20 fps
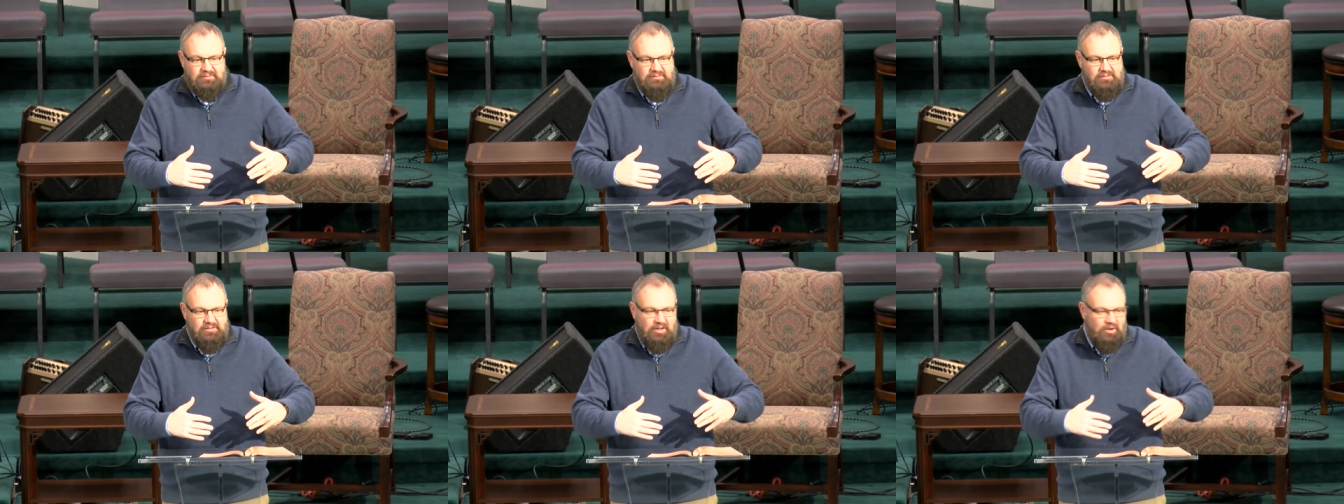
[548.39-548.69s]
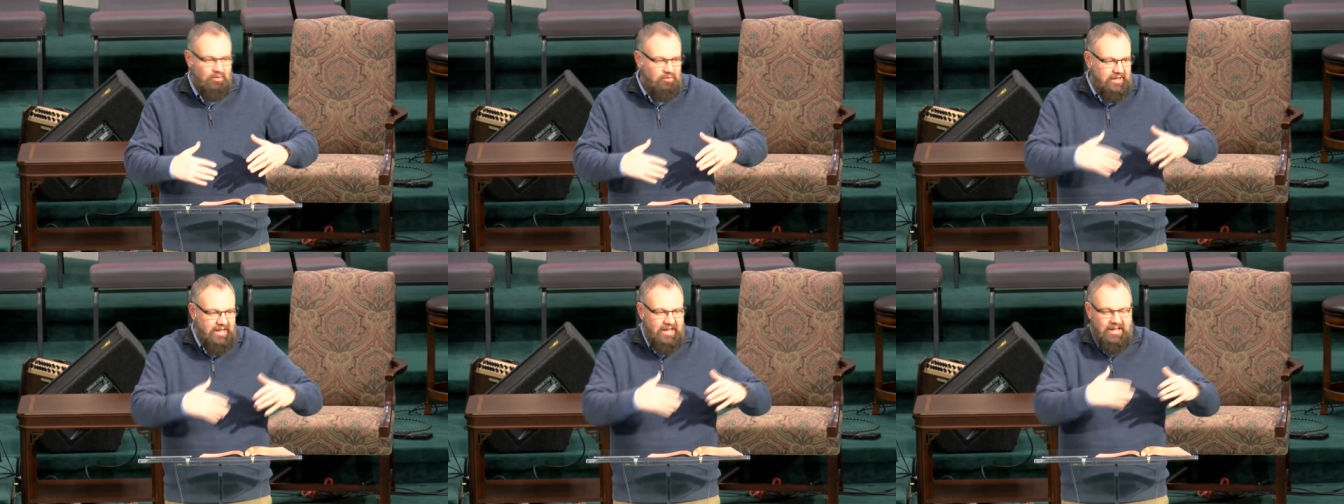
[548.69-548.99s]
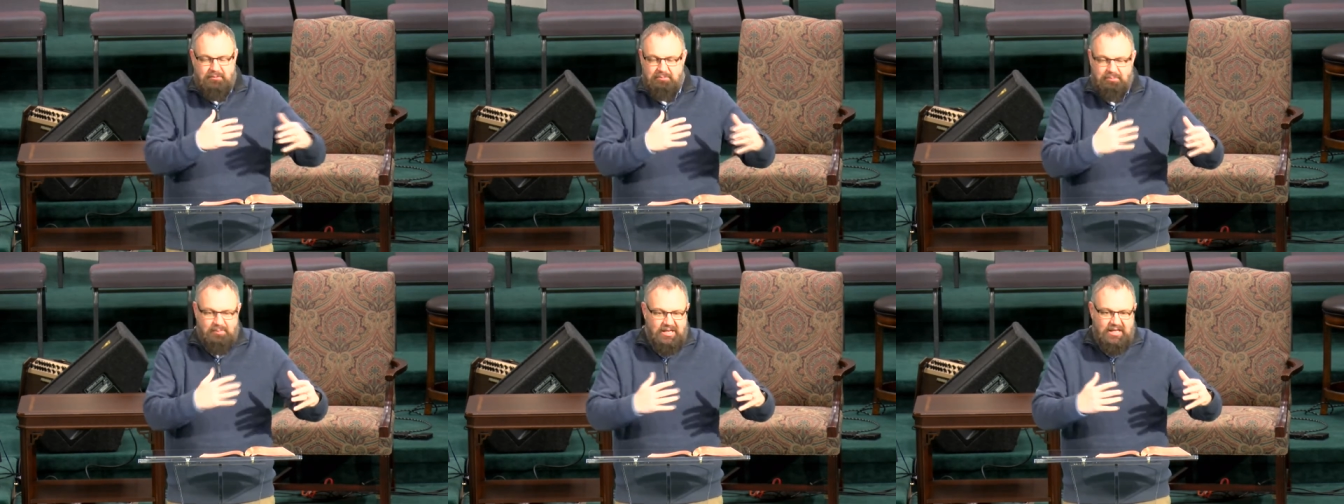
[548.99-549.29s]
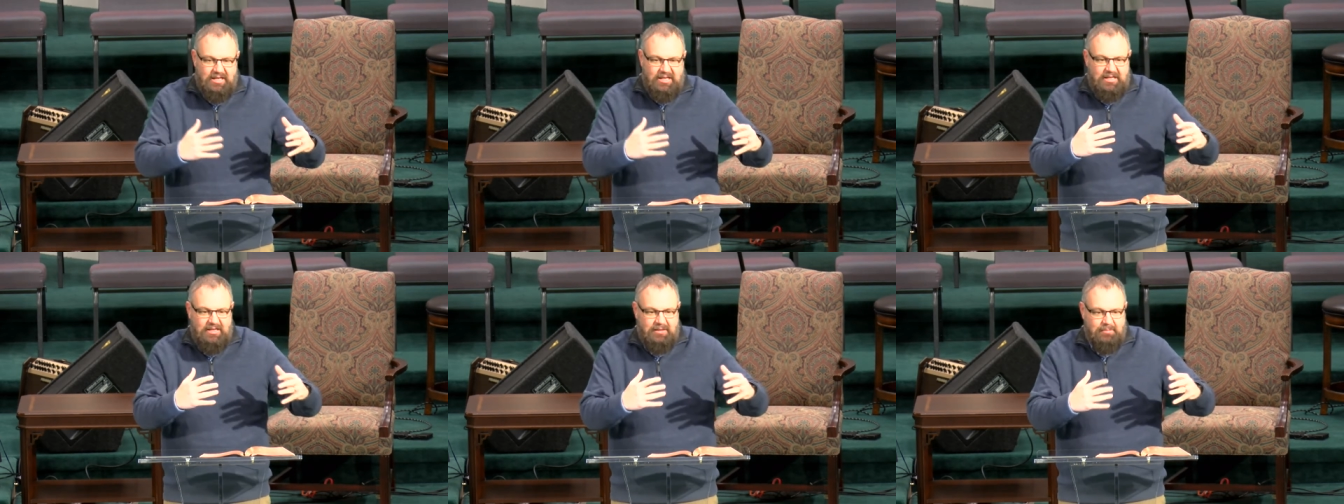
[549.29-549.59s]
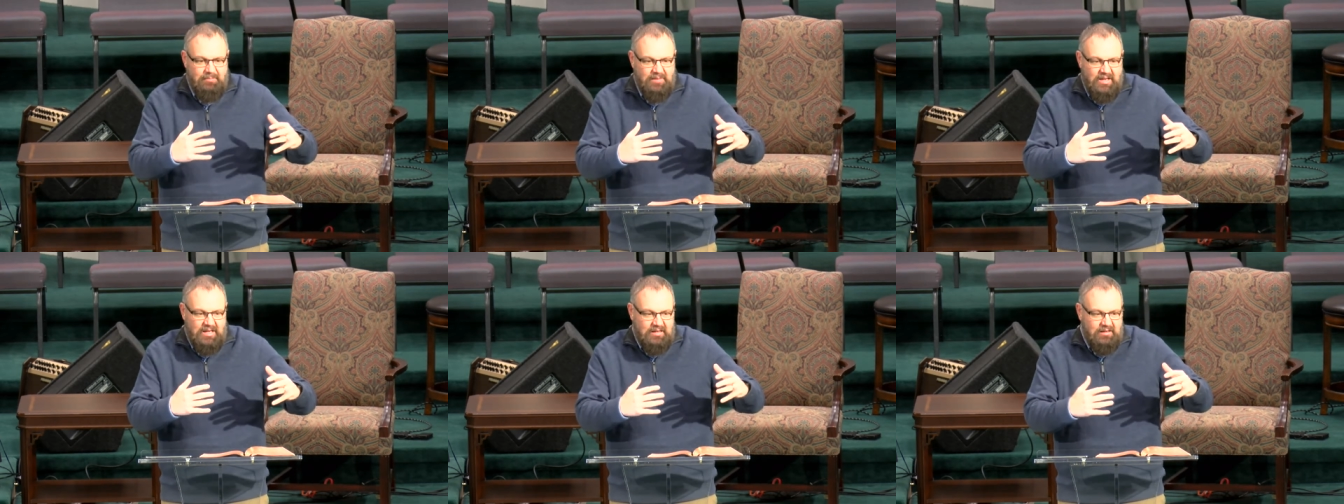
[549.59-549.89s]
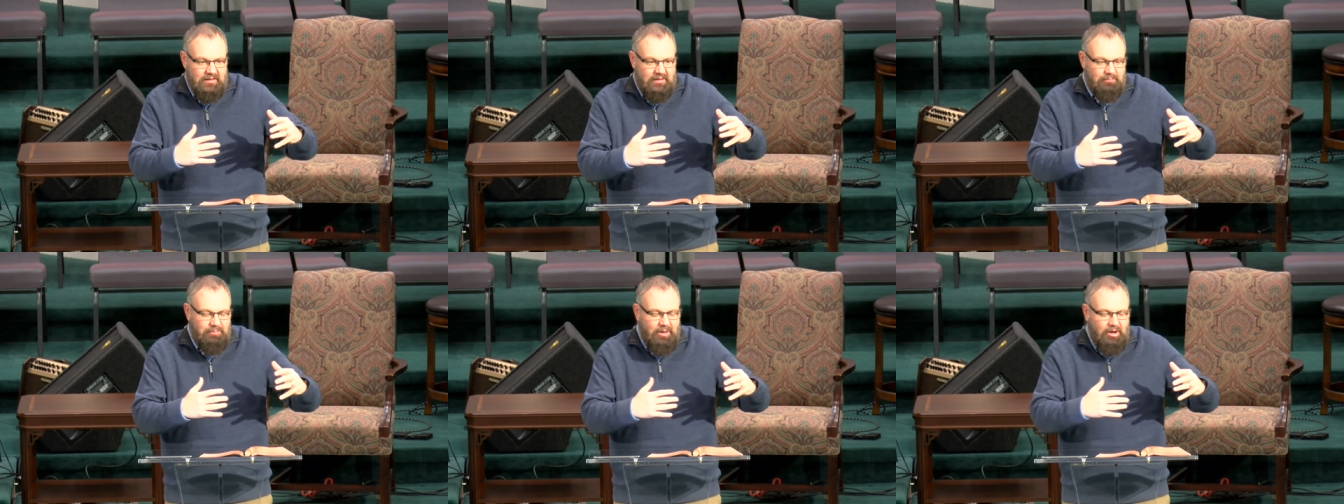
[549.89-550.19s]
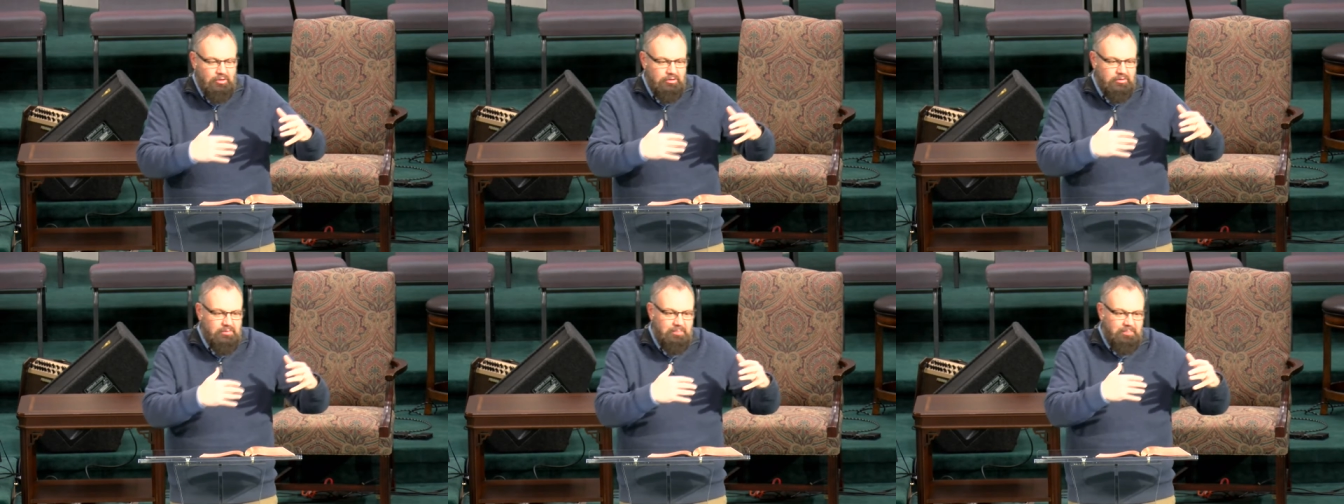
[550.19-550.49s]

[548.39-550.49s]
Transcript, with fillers: you know, can't be both